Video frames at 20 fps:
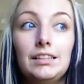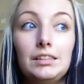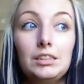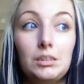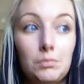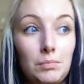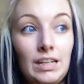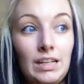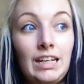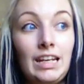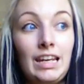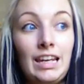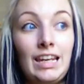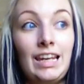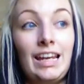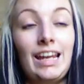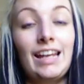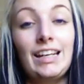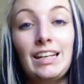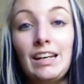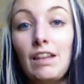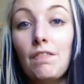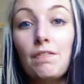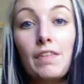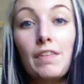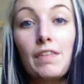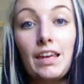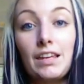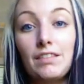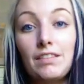demeaning, and
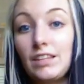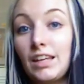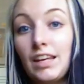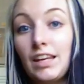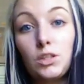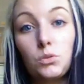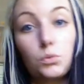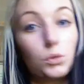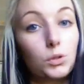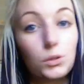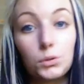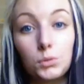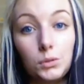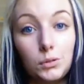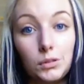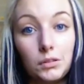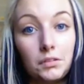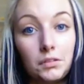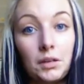the kids were cruel.